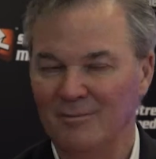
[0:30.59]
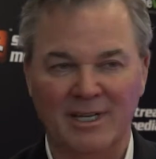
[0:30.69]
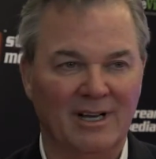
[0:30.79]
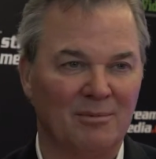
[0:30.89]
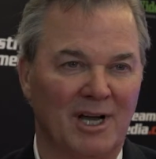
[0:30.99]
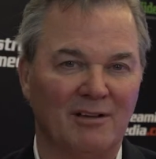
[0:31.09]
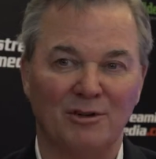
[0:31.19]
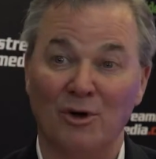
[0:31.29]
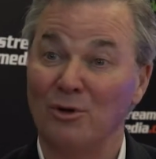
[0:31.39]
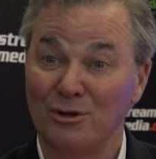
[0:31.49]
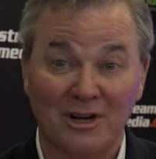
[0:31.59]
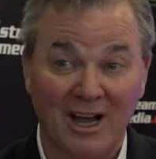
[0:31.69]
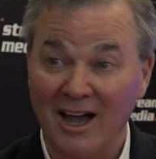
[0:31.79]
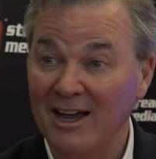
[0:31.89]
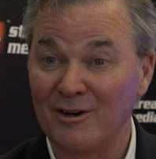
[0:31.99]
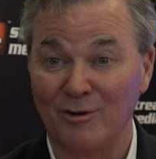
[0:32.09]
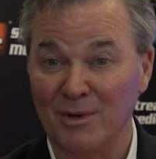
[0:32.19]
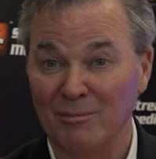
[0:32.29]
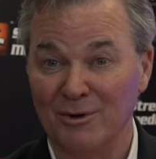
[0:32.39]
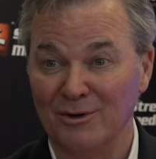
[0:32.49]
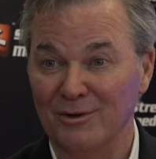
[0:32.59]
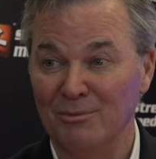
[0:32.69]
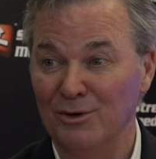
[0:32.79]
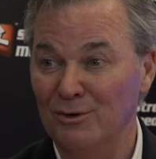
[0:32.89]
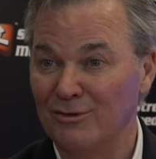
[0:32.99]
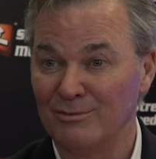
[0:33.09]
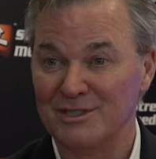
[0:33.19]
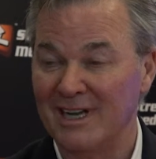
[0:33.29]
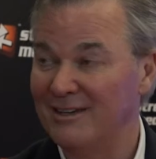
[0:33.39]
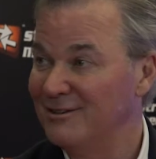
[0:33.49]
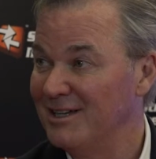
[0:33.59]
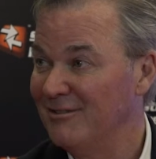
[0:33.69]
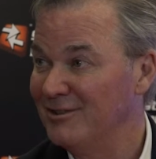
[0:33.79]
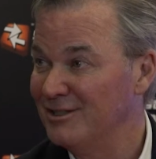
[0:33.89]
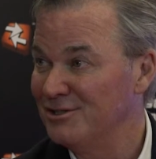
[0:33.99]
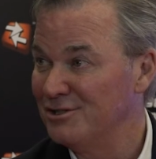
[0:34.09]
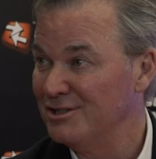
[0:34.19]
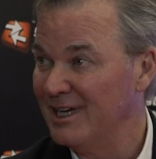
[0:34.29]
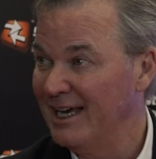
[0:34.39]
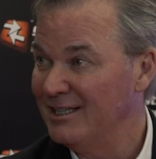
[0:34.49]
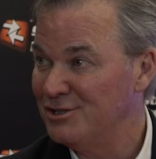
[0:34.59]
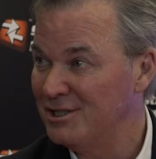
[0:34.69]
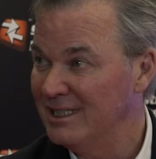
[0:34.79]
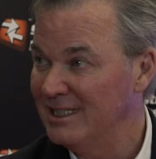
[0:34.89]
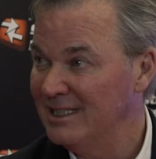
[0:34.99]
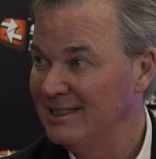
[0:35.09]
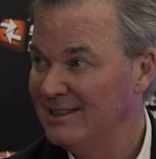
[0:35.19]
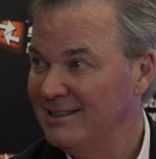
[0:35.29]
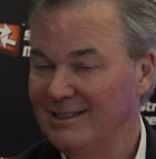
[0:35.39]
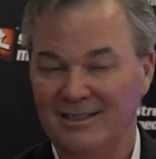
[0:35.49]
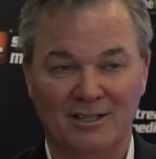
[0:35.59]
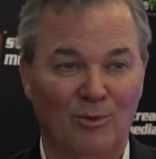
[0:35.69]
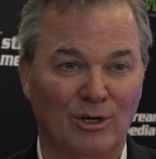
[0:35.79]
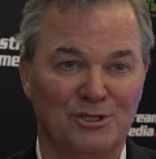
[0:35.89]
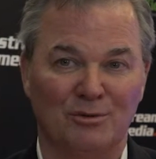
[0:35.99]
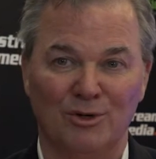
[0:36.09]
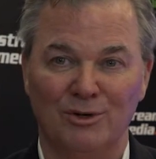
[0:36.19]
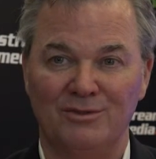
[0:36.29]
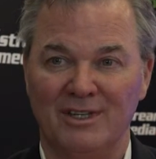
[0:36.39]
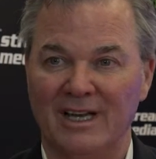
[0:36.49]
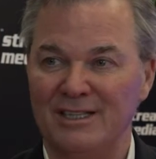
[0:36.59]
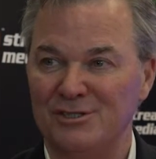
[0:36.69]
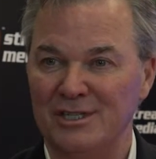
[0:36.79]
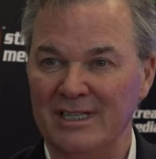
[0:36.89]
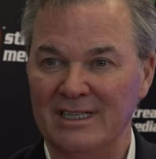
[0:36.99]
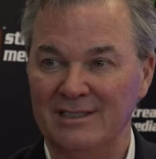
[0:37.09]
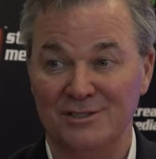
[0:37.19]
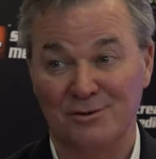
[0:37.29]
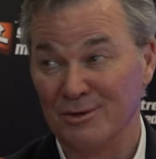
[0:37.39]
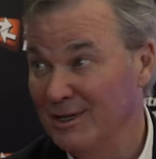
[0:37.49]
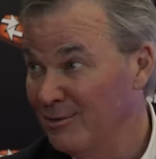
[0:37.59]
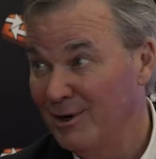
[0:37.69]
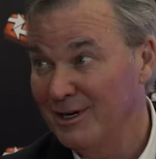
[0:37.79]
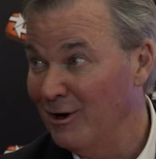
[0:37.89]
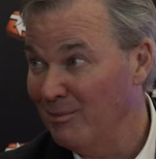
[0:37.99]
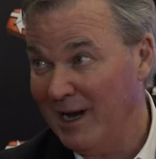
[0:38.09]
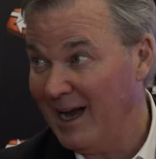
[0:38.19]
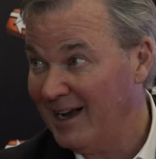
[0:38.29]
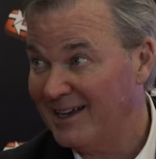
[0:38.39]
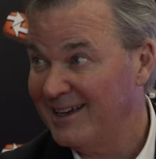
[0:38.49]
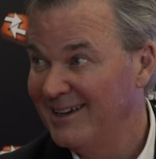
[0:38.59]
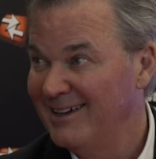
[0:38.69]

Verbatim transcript: I mean, I'm kind of an older guy. I can remember the move from standard definition to HD. Mm-hmm. You know, once you moved to HD, did you really want to go back?